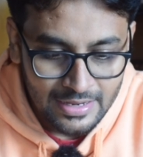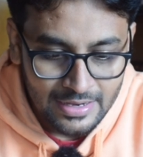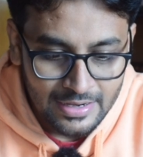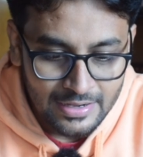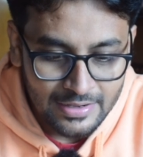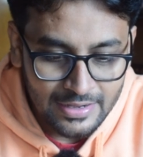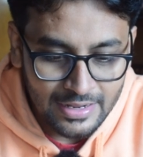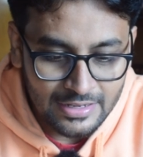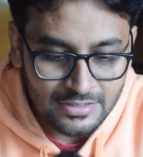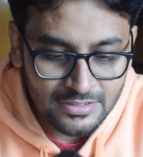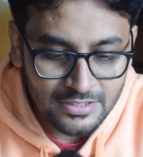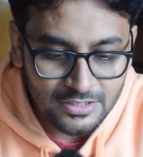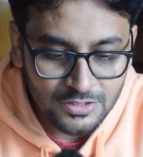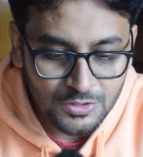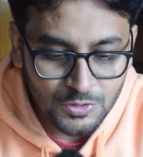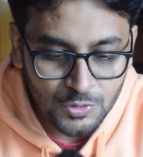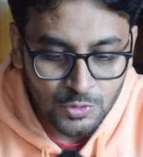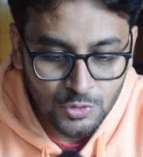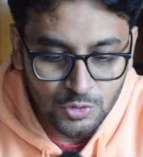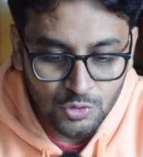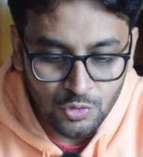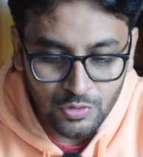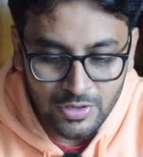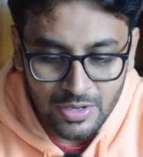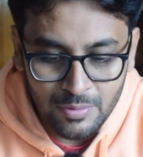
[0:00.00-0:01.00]
Next is
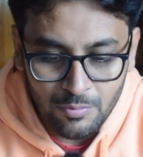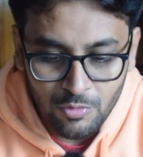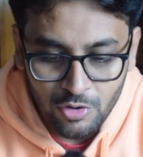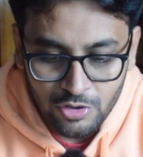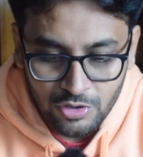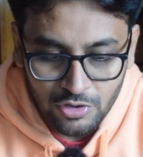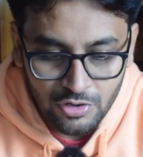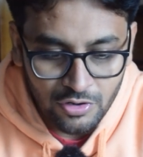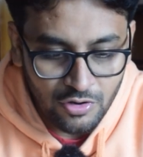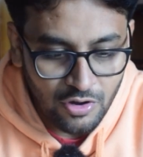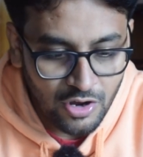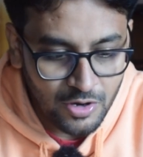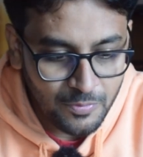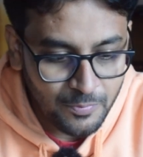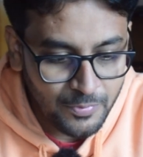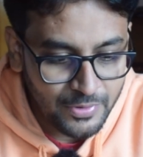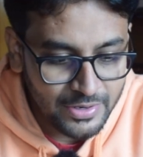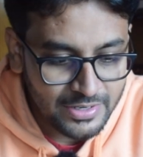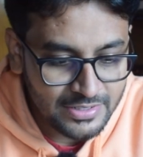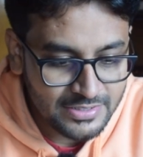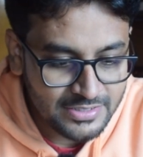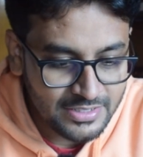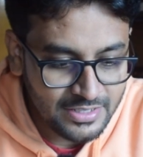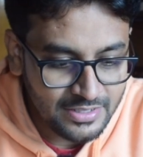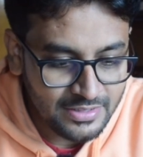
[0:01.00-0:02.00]
Suzuki Motor
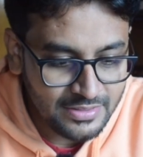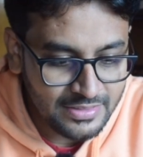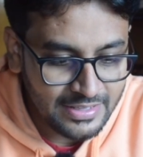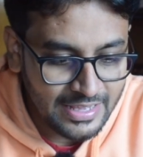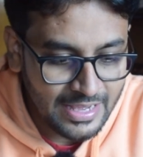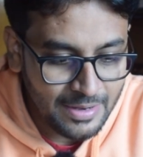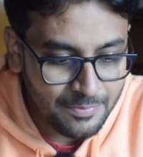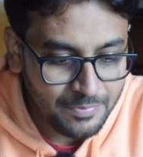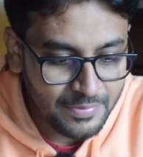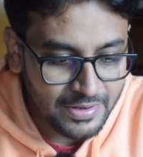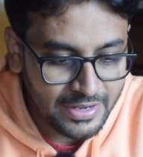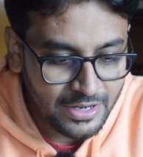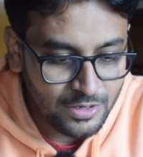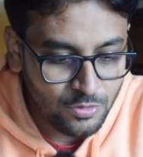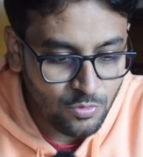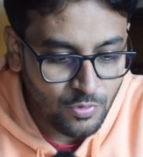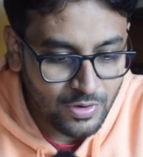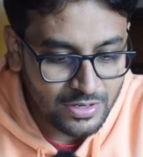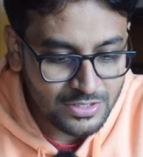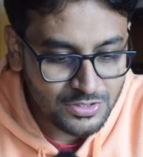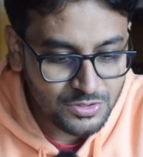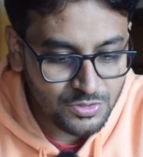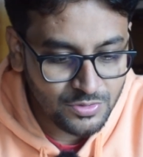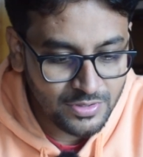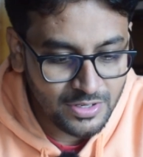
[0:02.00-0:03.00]
Corporation. They have taken
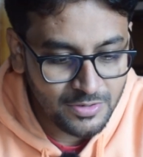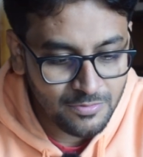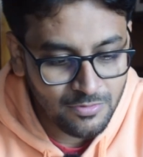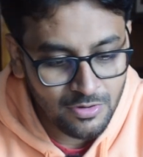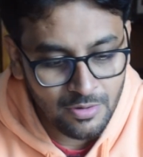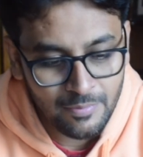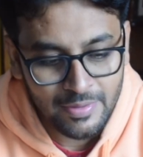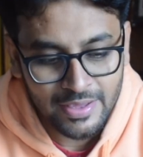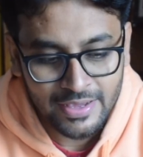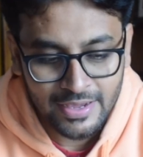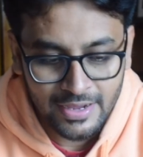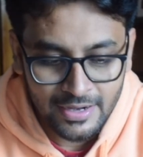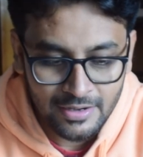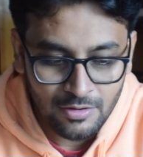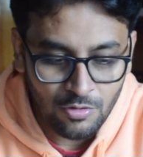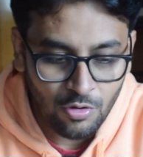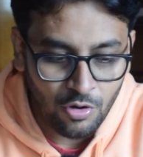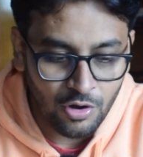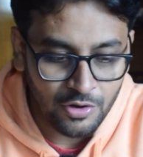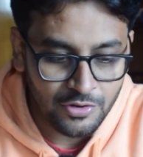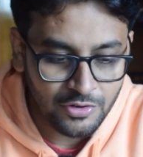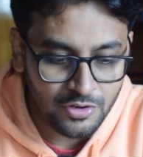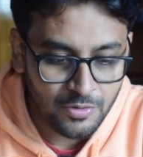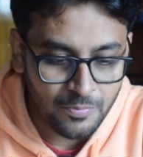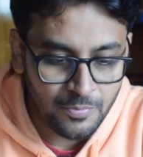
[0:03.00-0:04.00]
one student from again
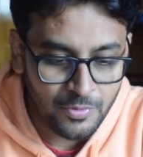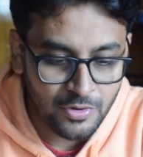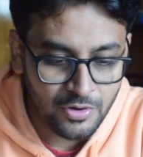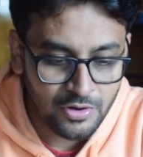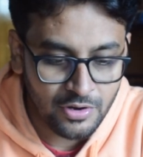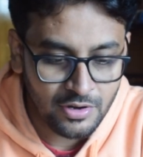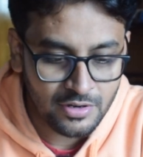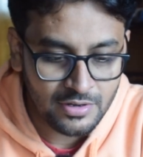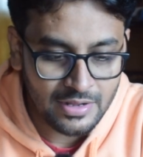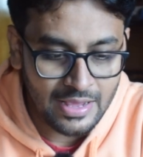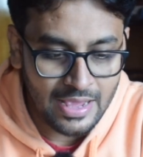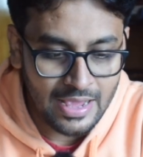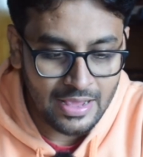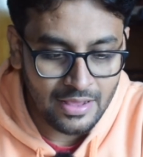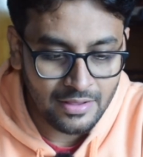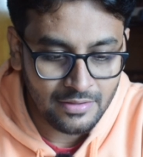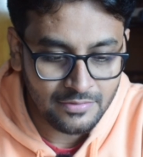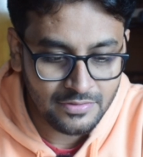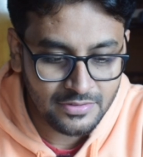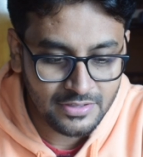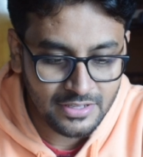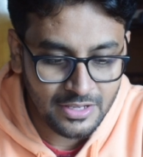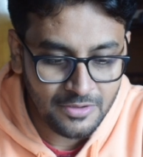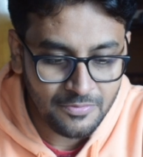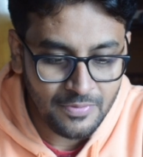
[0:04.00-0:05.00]

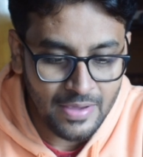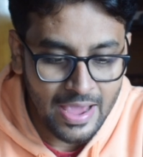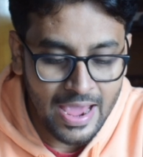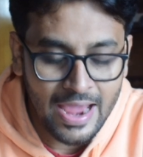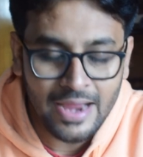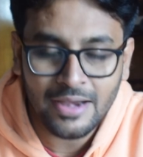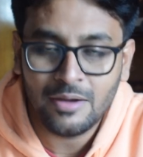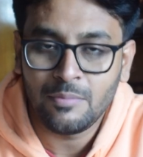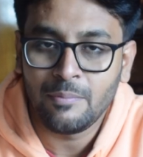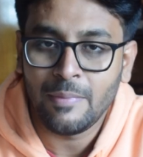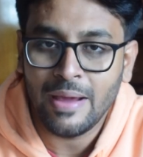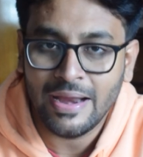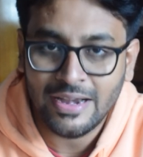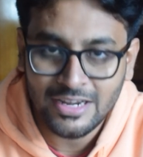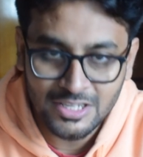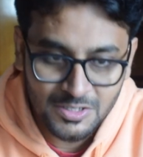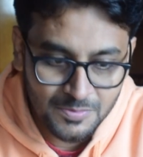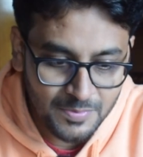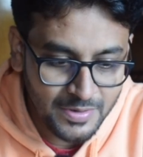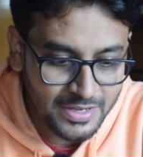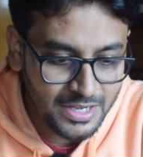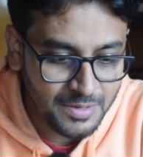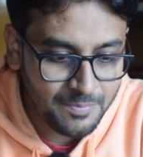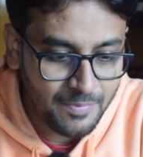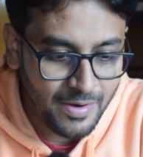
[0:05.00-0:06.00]
entrepreneurship and
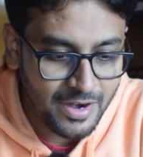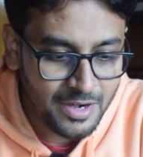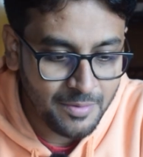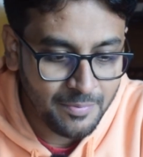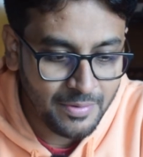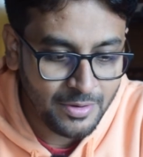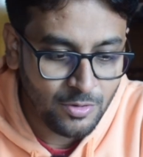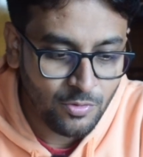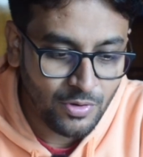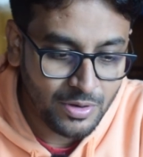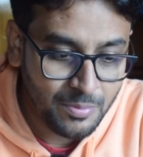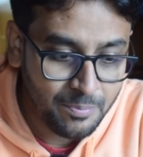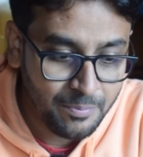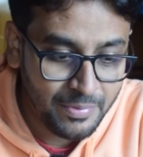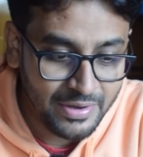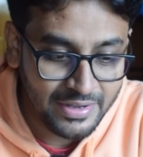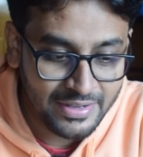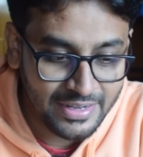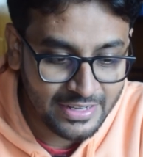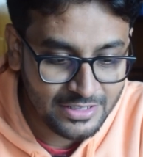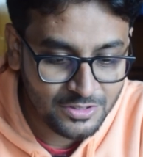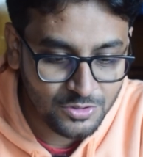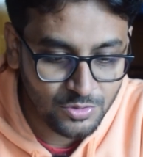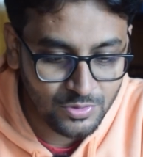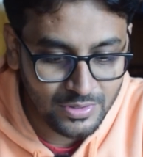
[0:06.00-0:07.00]
management department, one
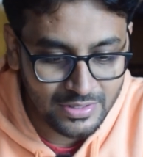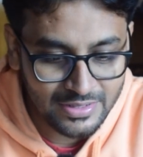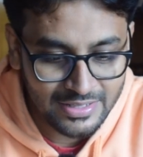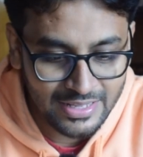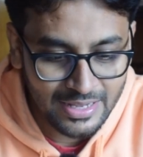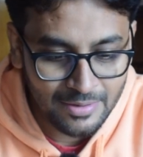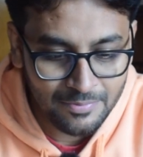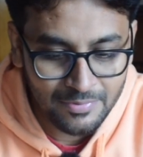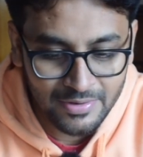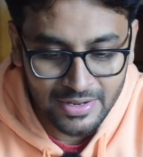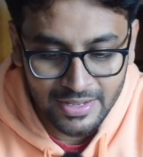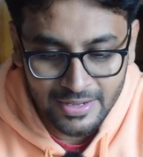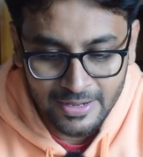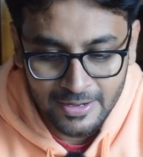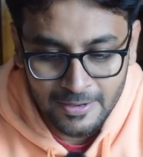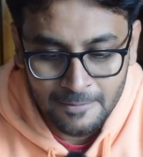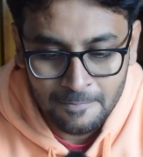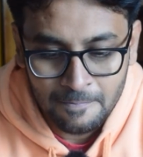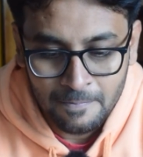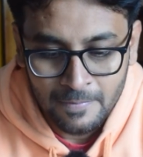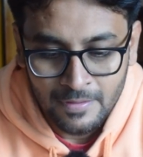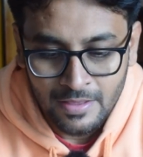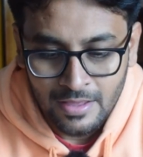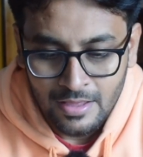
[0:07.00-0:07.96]
BTech student they have taken.